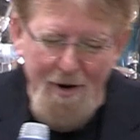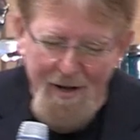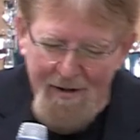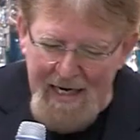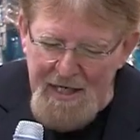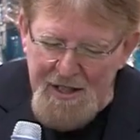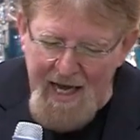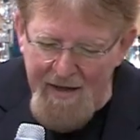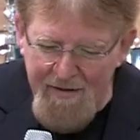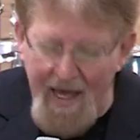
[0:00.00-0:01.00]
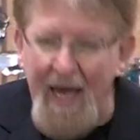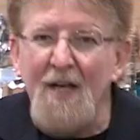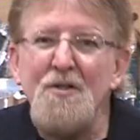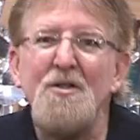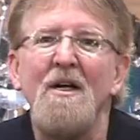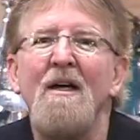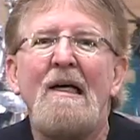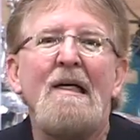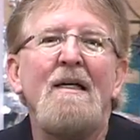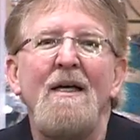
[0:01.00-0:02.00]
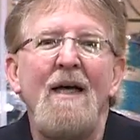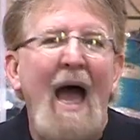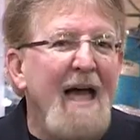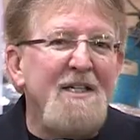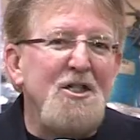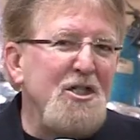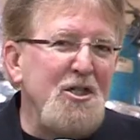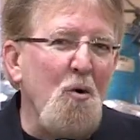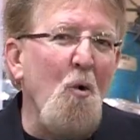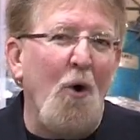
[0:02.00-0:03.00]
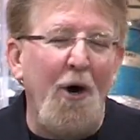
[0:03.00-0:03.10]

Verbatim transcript: these 10 things, how did you score?